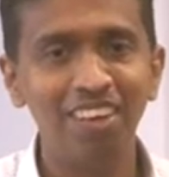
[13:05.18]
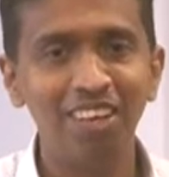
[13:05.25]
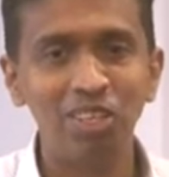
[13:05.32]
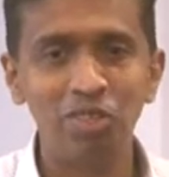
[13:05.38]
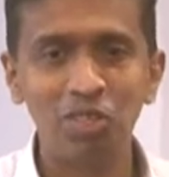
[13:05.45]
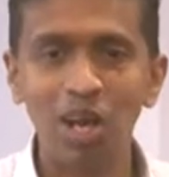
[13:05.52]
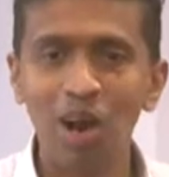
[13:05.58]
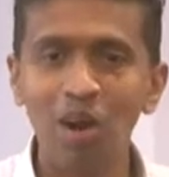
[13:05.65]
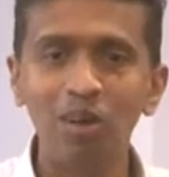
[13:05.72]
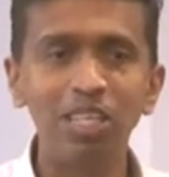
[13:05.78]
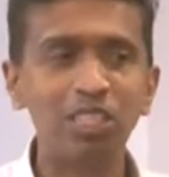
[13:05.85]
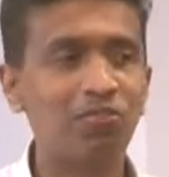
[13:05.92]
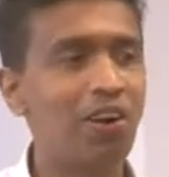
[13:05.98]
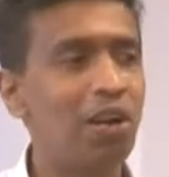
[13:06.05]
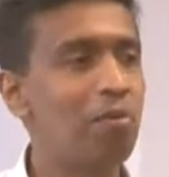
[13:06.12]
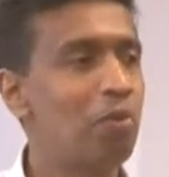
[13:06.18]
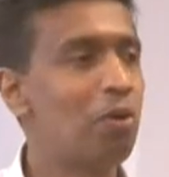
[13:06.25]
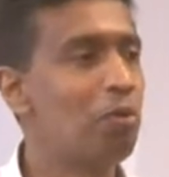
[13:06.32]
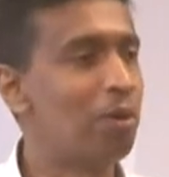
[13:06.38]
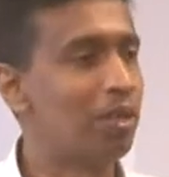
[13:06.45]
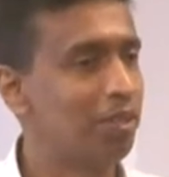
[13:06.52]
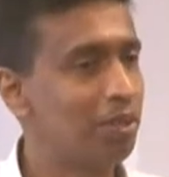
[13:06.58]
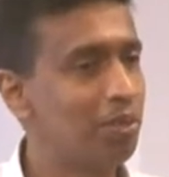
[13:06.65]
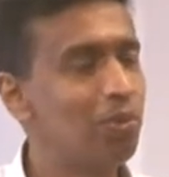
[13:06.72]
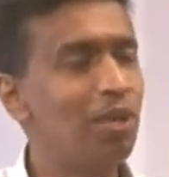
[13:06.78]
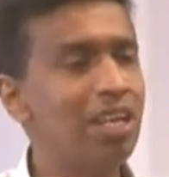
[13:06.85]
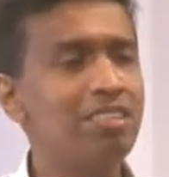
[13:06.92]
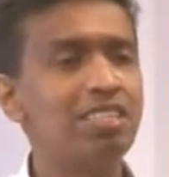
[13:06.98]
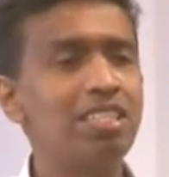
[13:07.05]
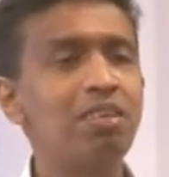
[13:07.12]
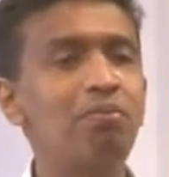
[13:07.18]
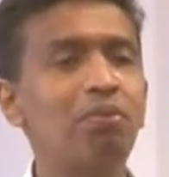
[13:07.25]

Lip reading: shareholders fund movement, you can see